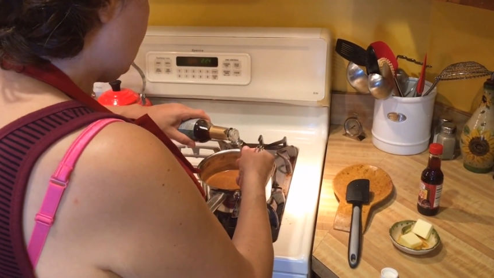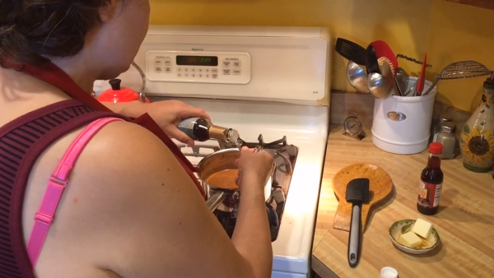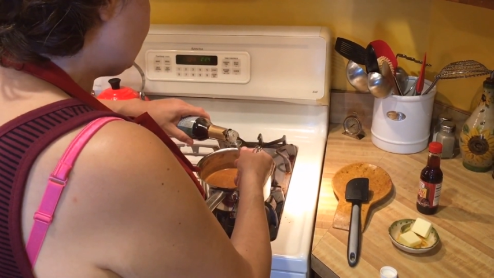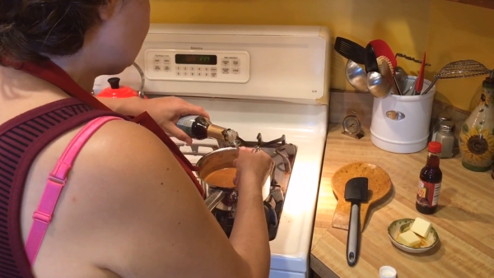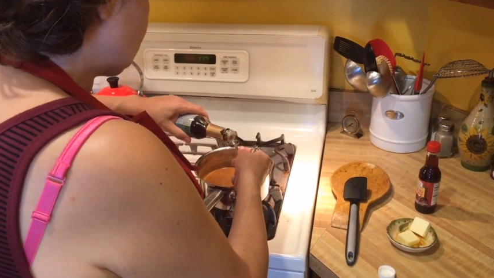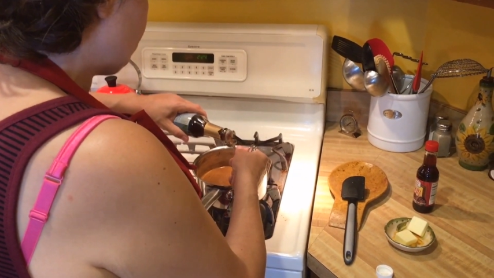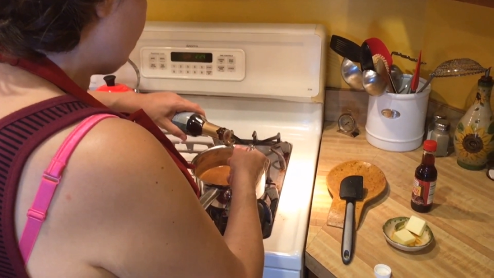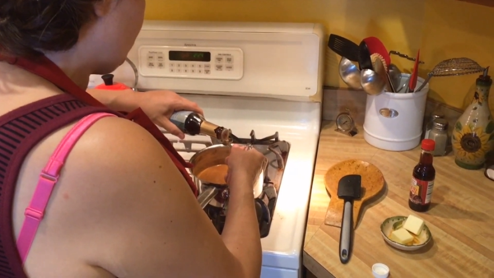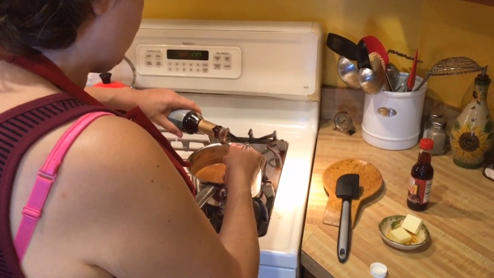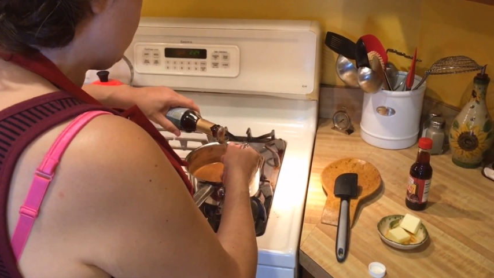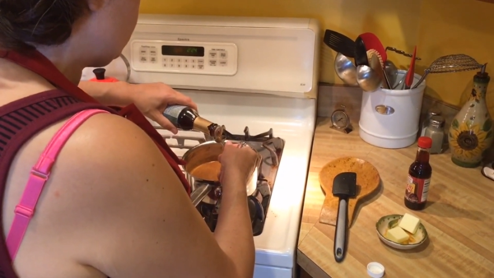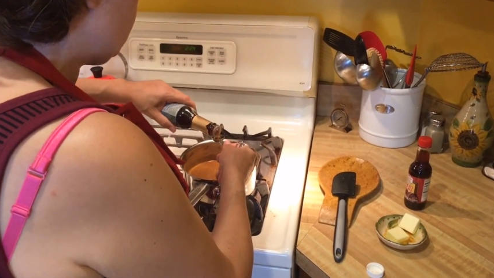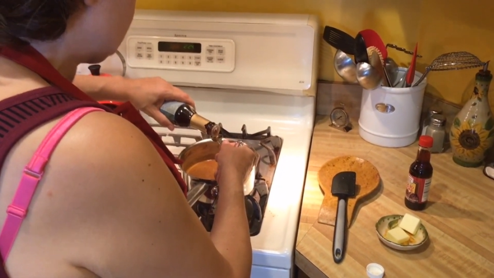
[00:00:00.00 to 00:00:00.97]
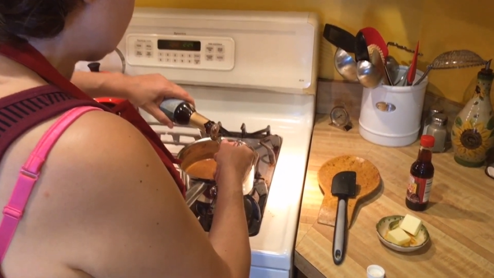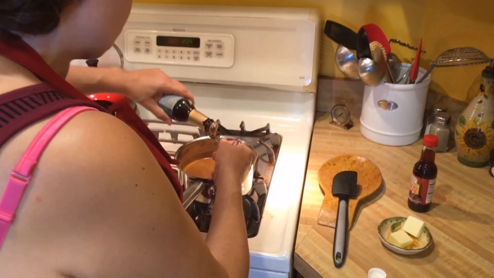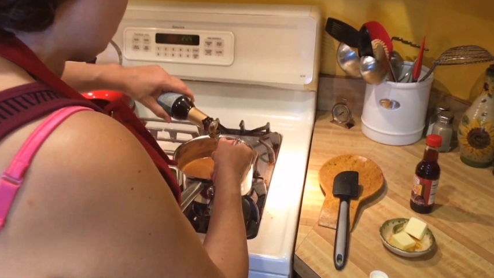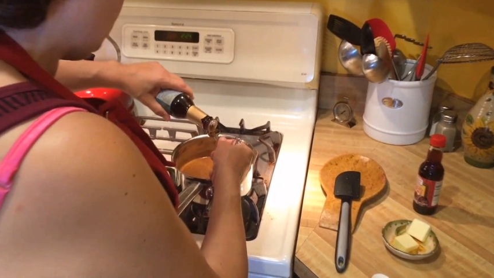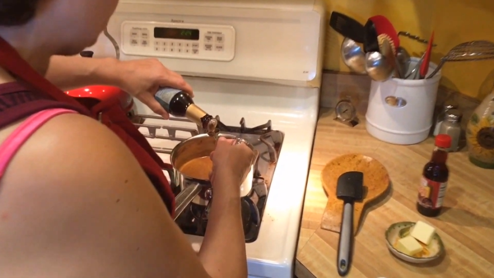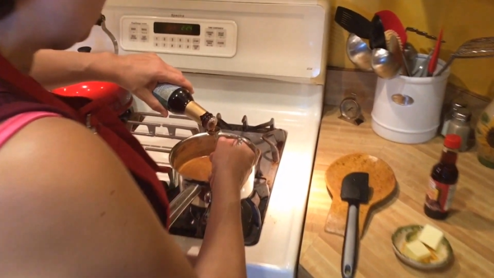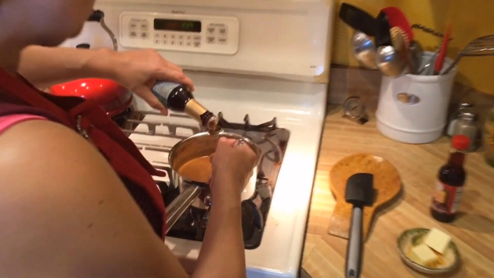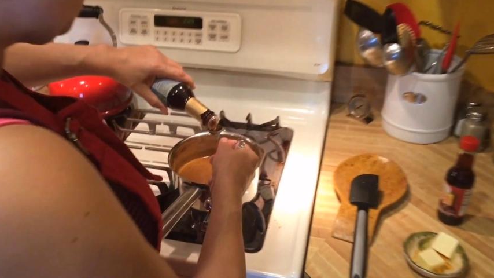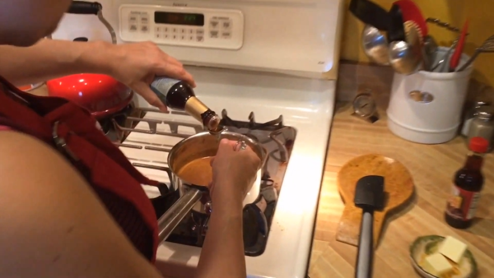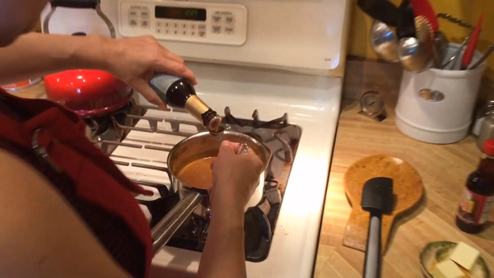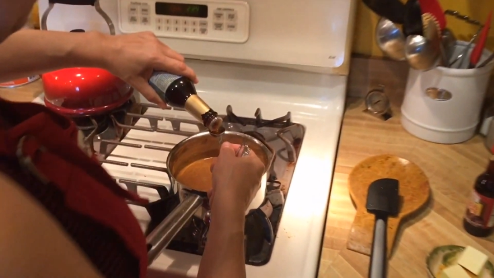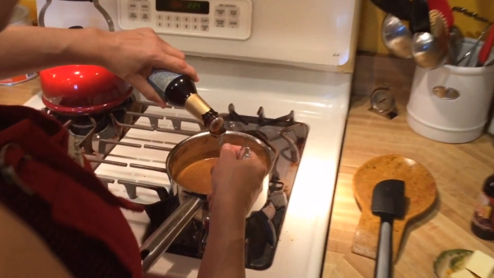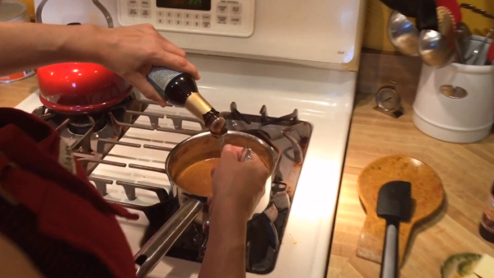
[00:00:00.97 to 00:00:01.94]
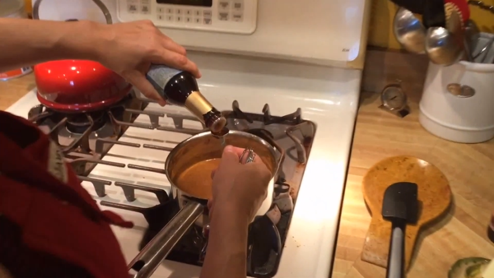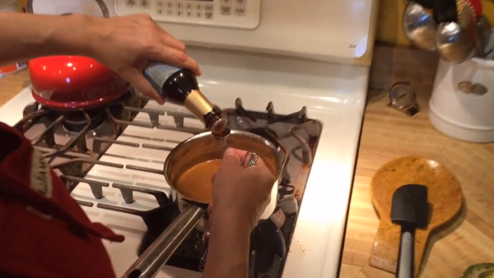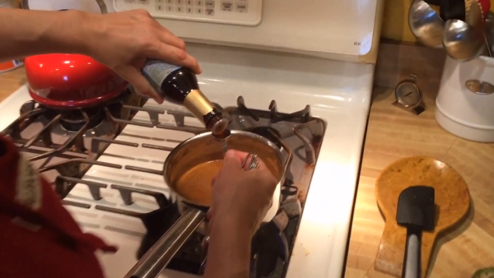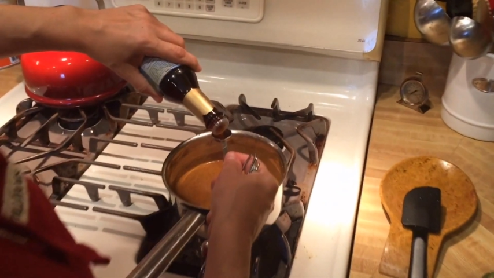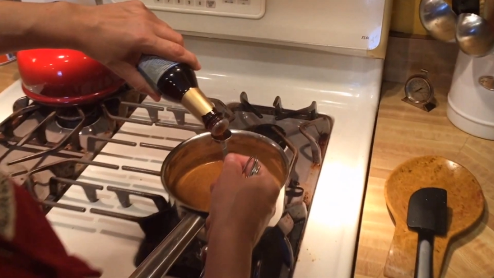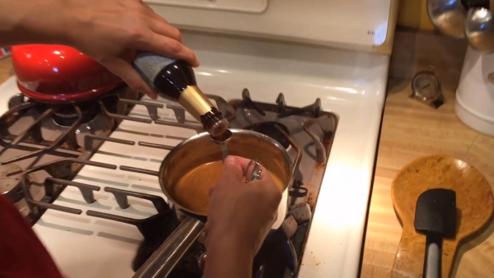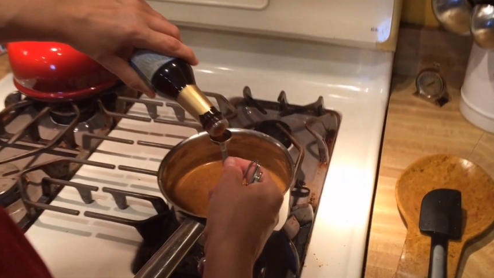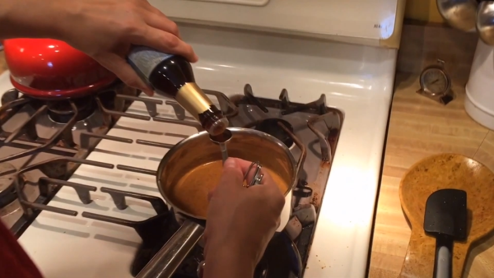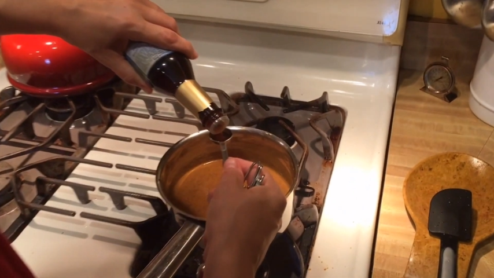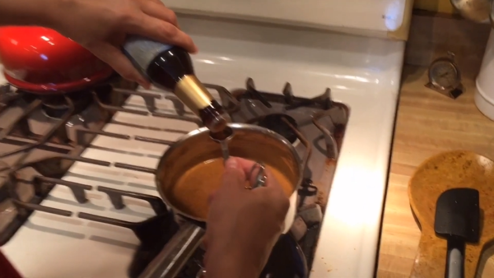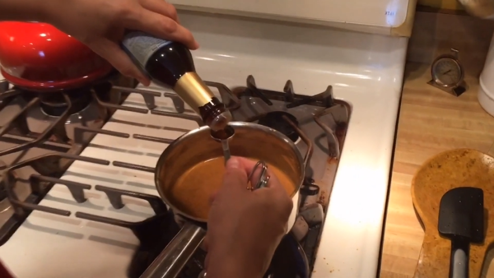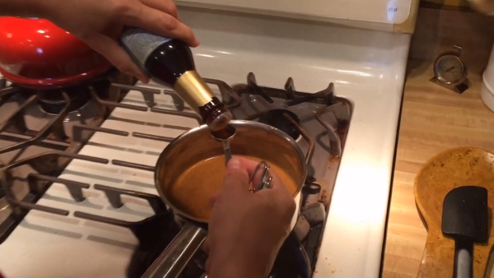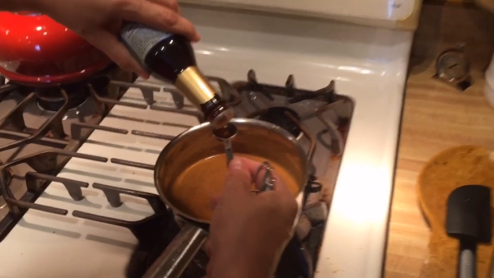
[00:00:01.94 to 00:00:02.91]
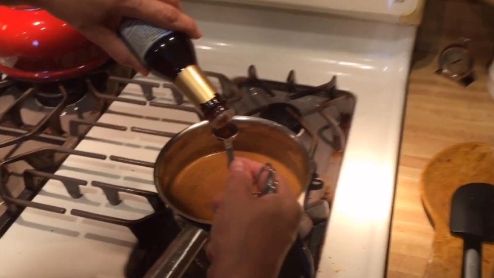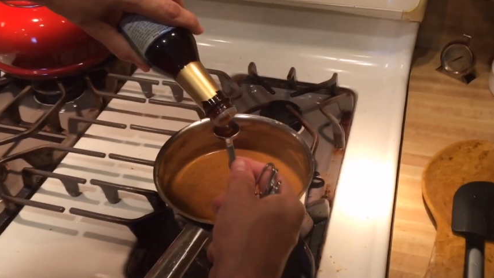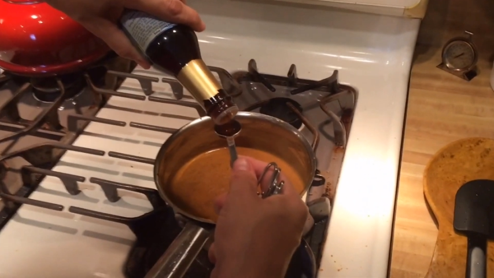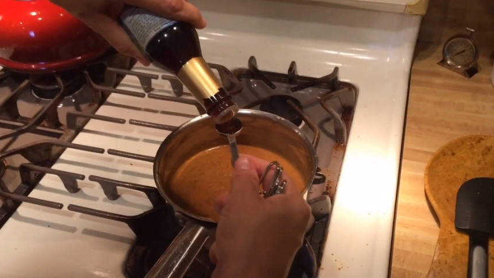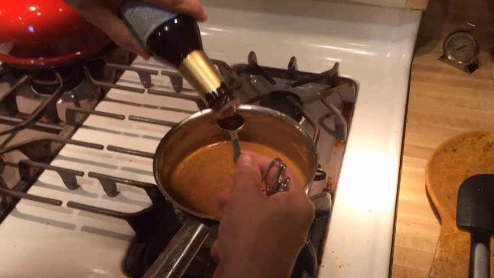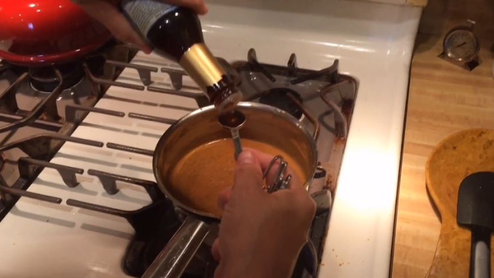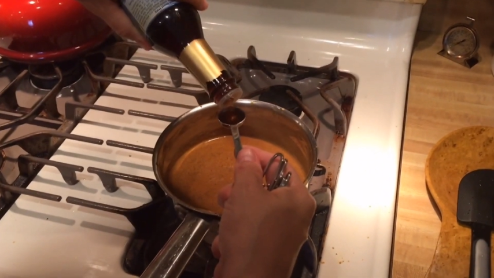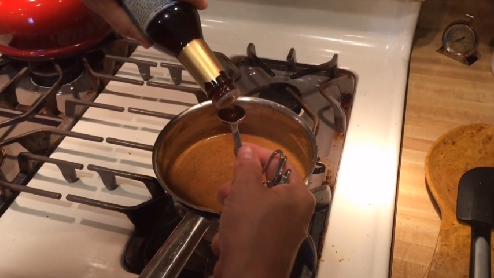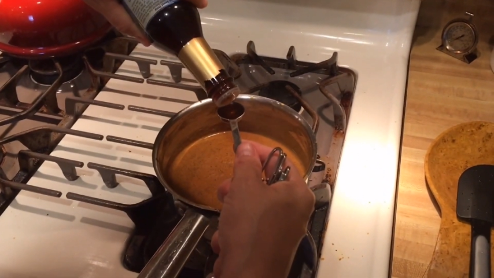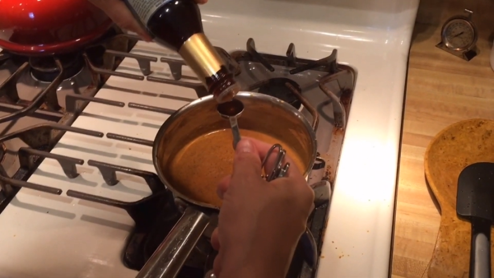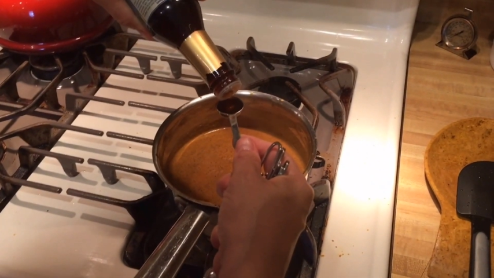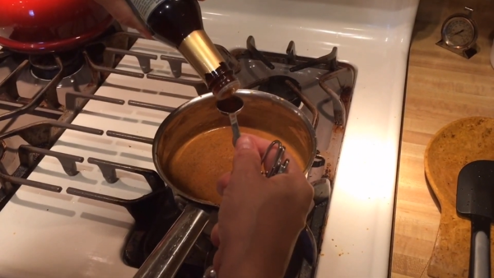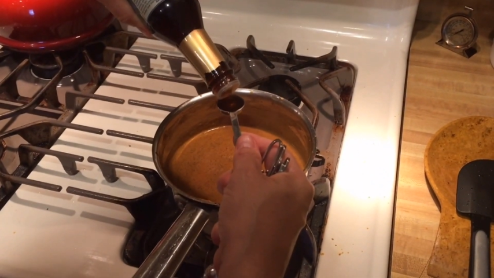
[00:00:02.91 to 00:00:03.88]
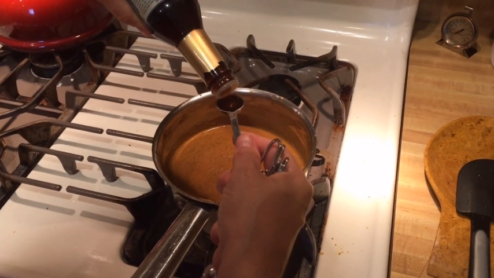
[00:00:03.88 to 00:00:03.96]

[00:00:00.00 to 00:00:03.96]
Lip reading: Nobody's mouth can be seen.